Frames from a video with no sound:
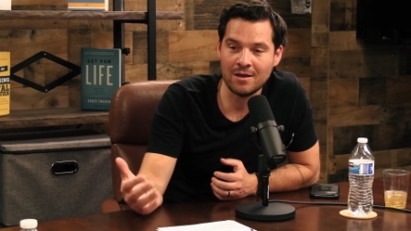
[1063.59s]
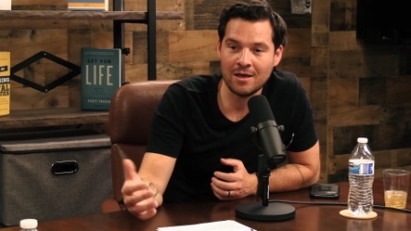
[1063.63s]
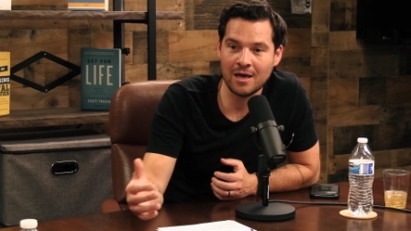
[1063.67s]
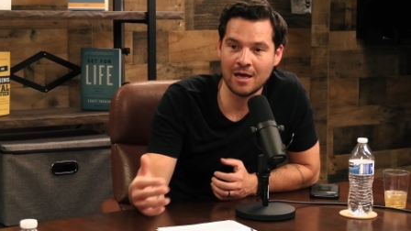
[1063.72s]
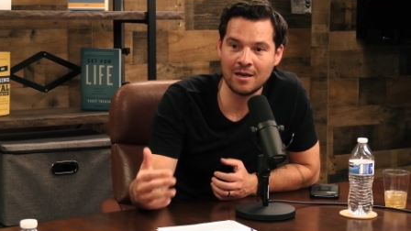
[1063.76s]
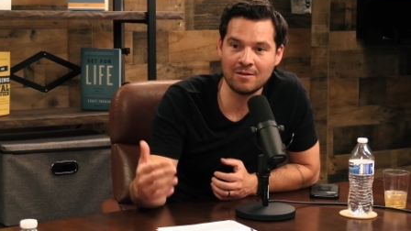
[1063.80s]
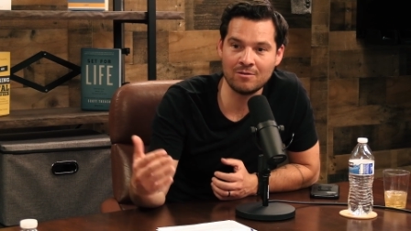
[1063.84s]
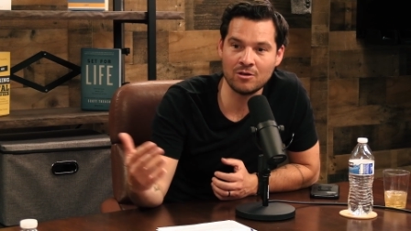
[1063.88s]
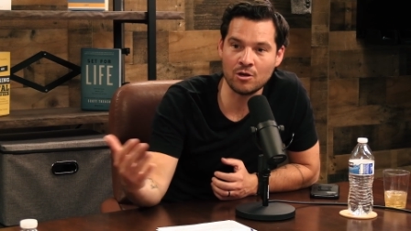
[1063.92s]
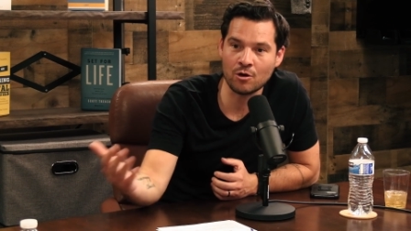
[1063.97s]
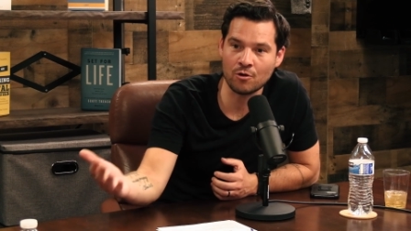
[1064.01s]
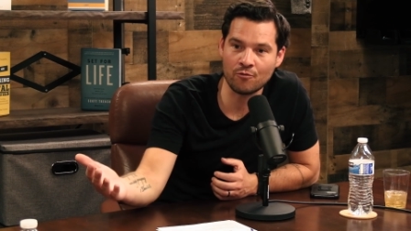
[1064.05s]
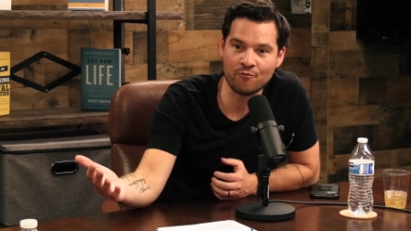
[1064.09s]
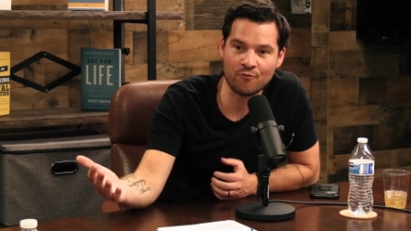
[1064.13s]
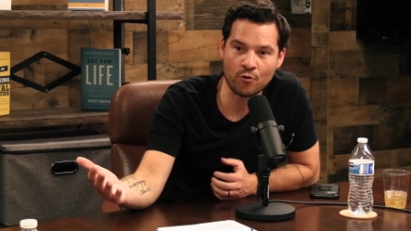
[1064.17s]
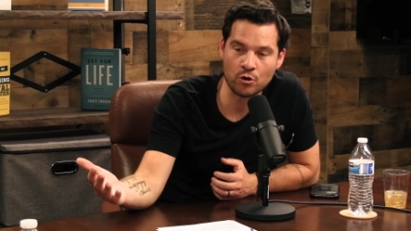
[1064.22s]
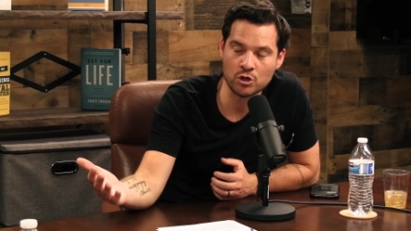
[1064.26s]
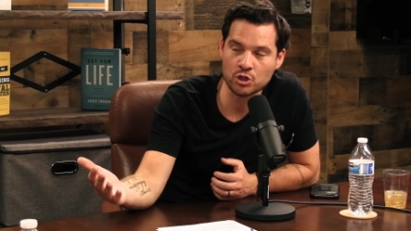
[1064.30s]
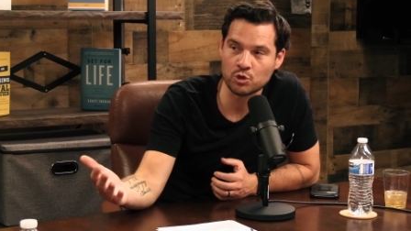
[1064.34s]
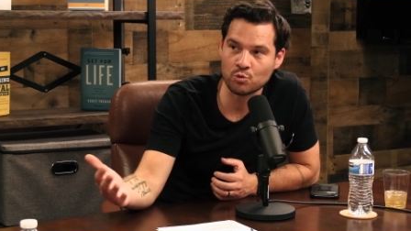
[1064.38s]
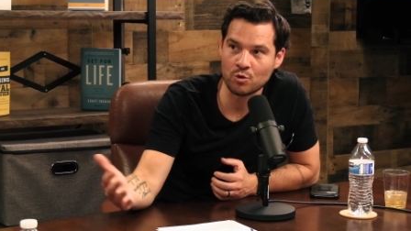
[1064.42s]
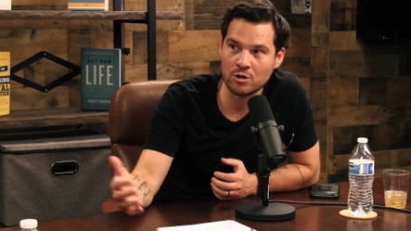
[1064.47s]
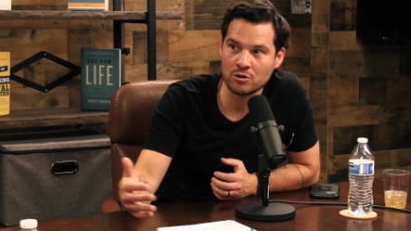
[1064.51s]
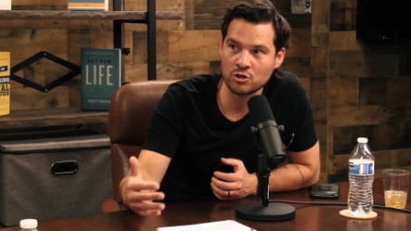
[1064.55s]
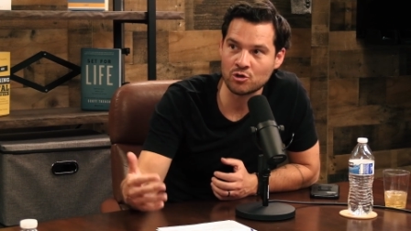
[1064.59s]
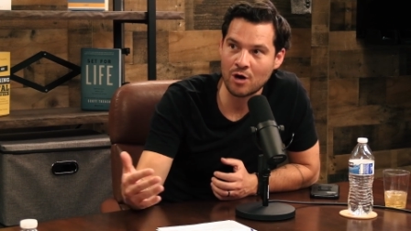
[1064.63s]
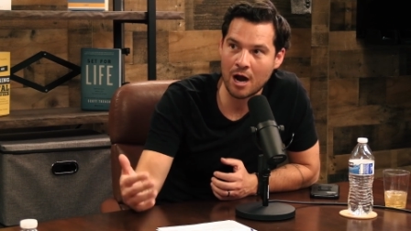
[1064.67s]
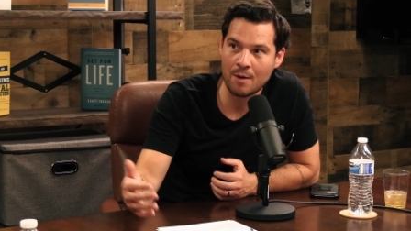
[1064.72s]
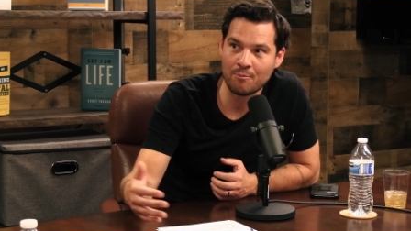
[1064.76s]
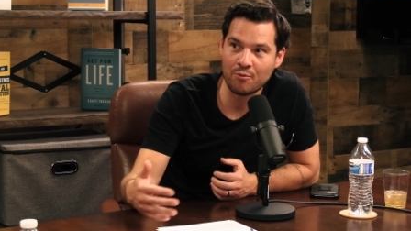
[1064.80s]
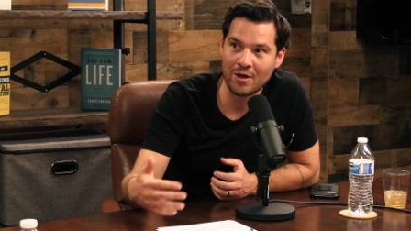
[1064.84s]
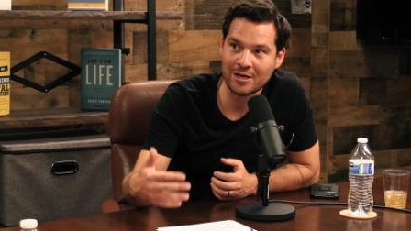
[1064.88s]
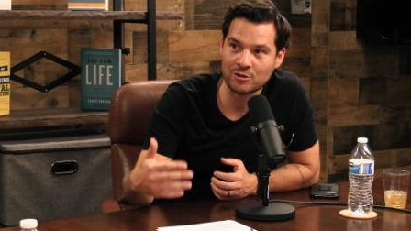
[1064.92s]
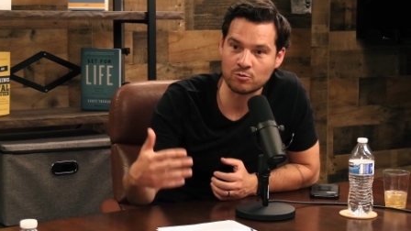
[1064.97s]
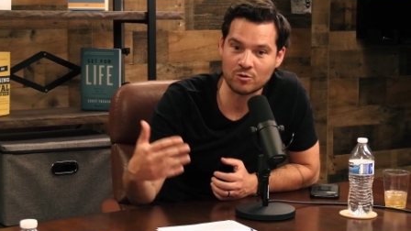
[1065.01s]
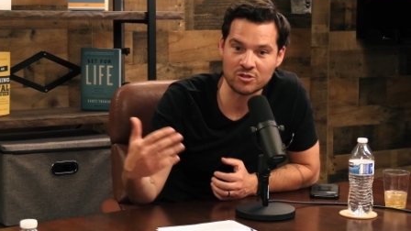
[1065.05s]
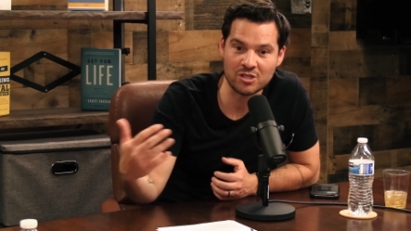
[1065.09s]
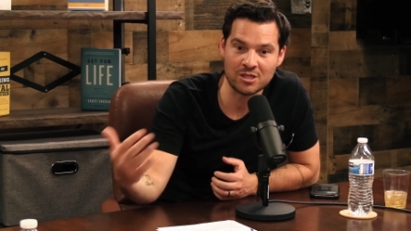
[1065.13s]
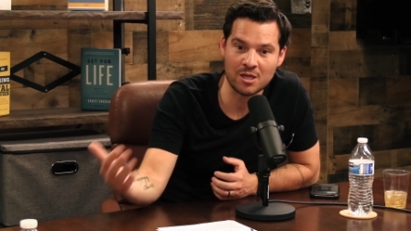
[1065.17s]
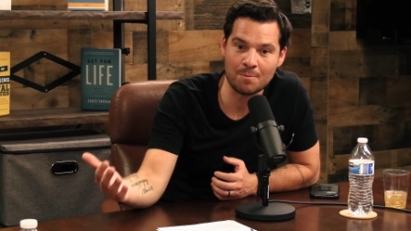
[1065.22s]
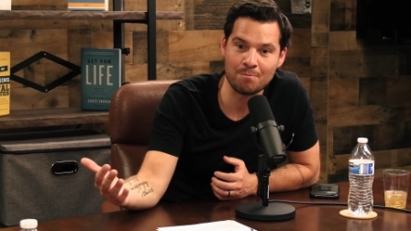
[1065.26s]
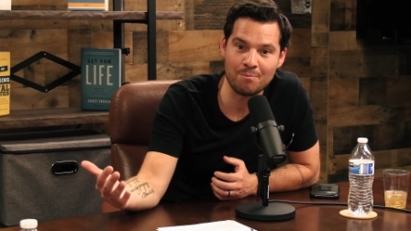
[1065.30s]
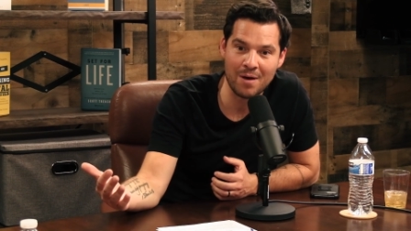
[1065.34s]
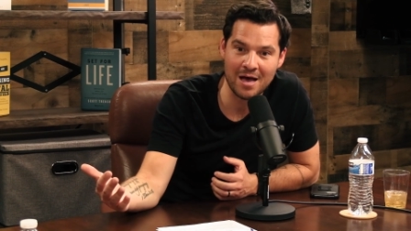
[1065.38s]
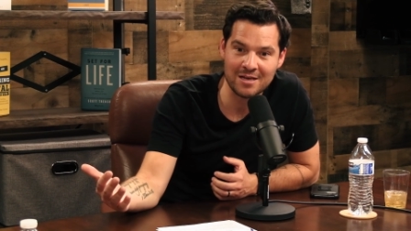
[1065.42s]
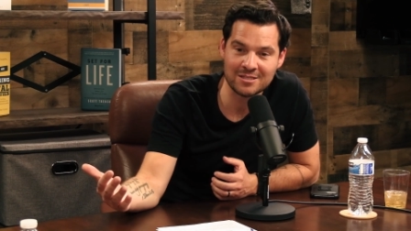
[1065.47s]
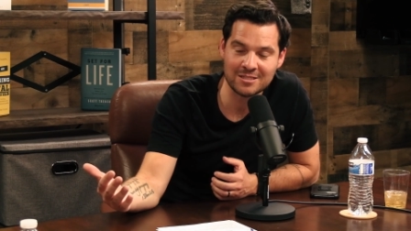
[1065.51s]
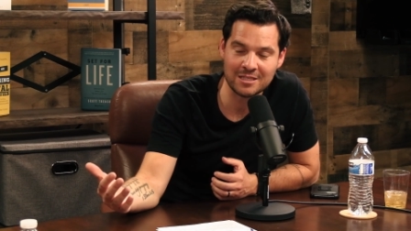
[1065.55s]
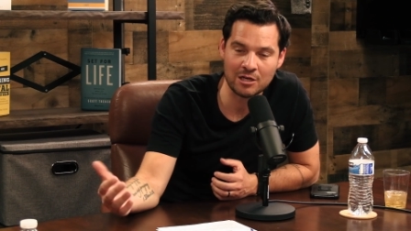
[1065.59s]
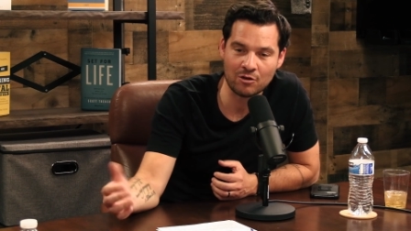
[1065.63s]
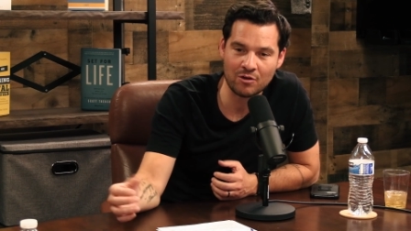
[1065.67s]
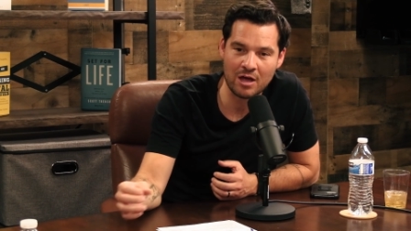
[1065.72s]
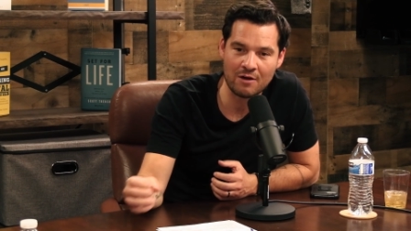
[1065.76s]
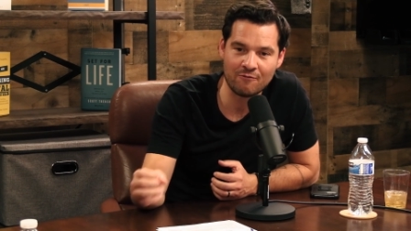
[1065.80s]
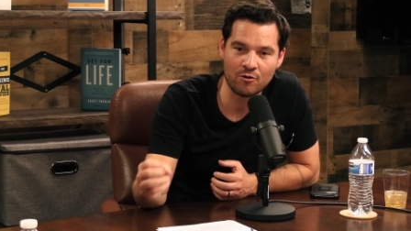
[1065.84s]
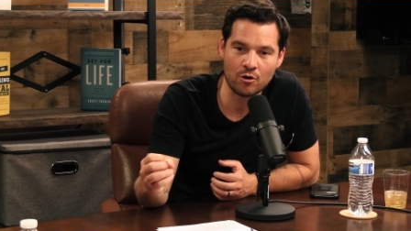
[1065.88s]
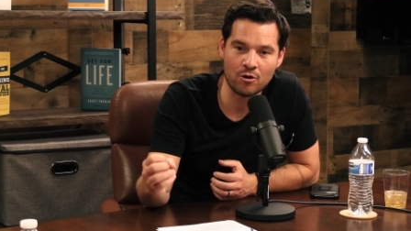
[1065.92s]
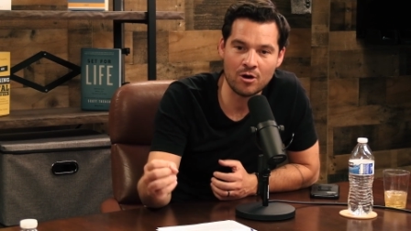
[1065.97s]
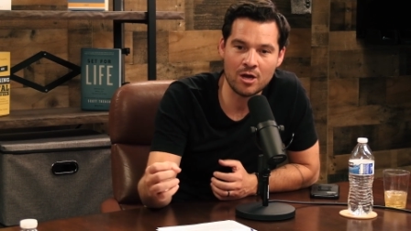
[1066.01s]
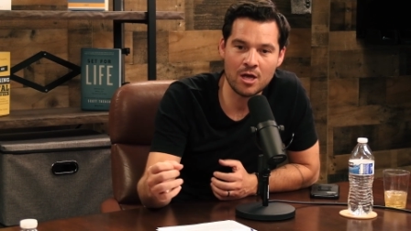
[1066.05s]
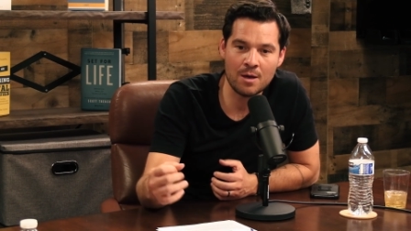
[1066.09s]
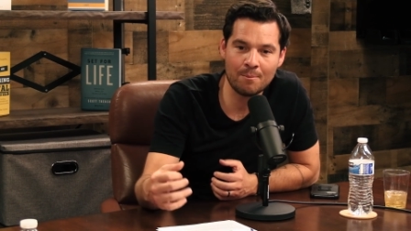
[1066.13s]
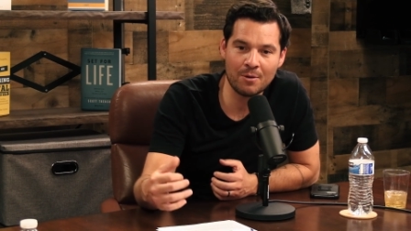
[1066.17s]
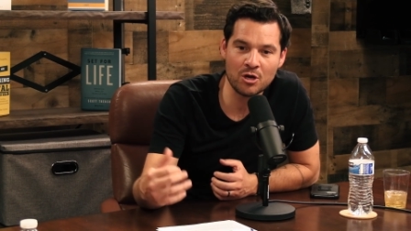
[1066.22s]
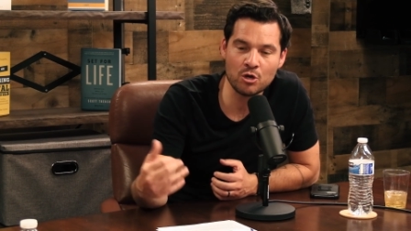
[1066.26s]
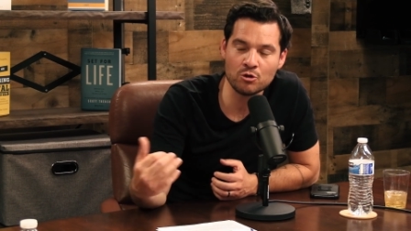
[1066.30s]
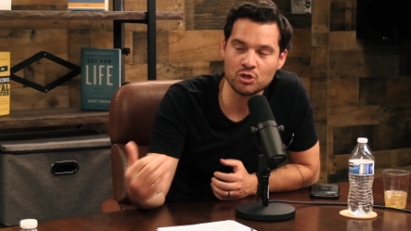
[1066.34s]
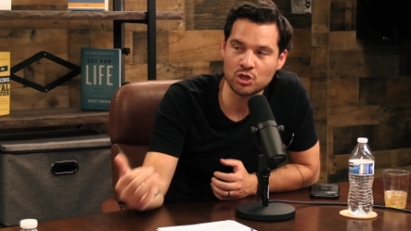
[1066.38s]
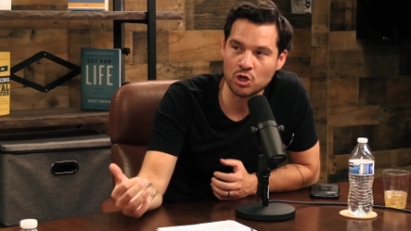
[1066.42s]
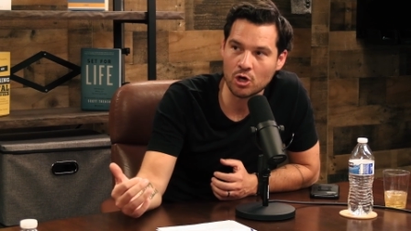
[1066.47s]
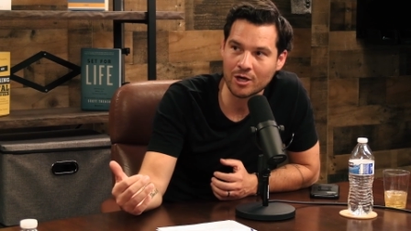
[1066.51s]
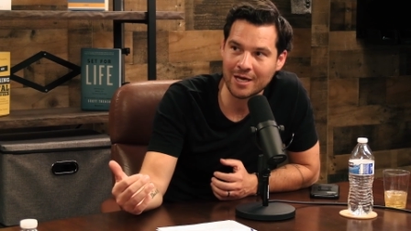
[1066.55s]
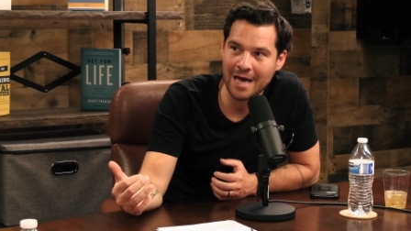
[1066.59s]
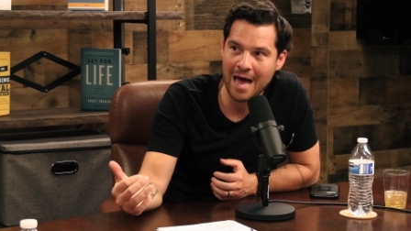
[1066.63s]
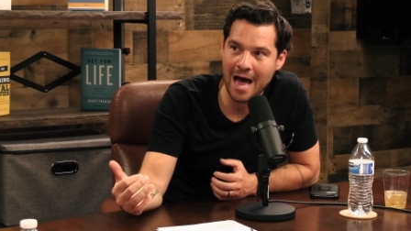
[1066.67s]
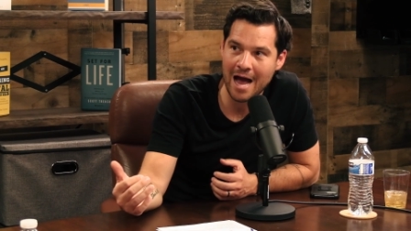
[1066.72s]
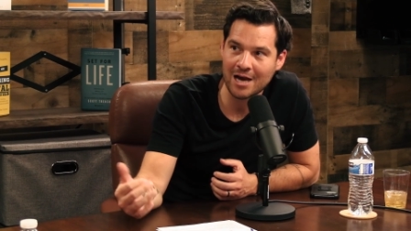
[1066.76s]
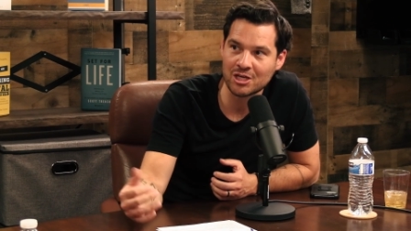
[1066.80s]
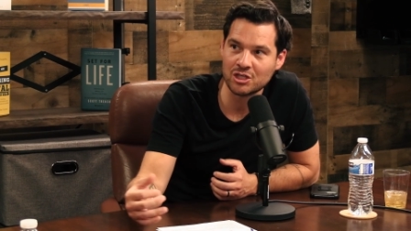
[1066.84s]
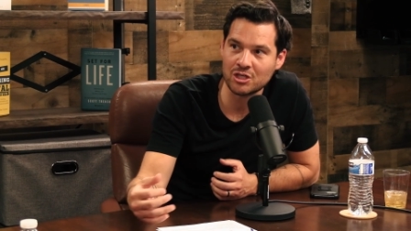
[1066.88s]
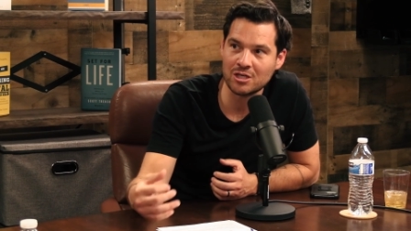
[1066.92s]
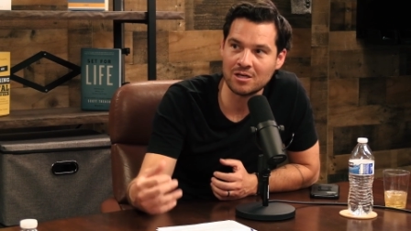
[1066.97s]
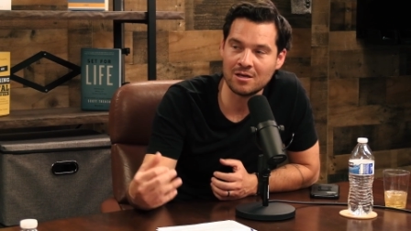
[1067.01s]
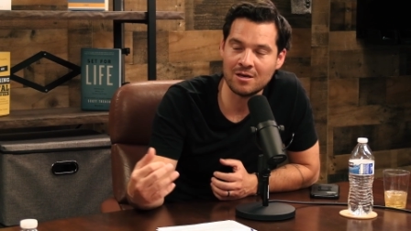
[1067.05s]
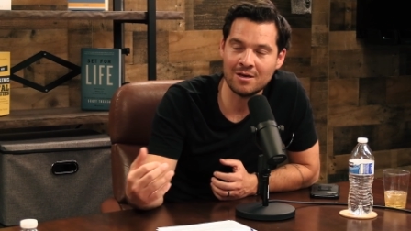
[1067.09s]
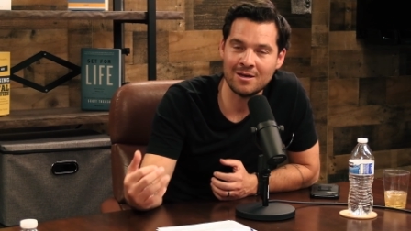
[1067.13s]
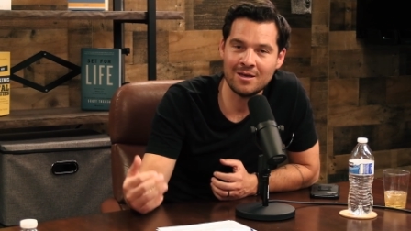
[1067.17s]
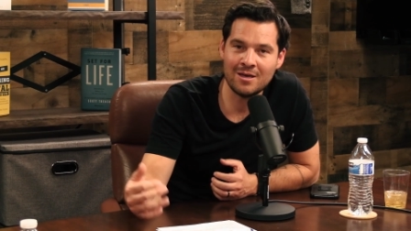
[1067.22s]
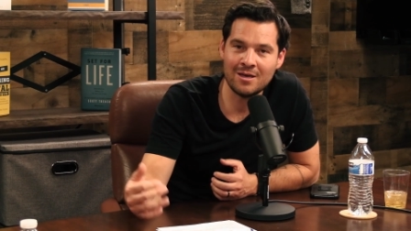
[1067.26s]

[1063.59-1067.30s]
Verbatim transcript: And your first three triplex wasn't the best deal ever, but you took action.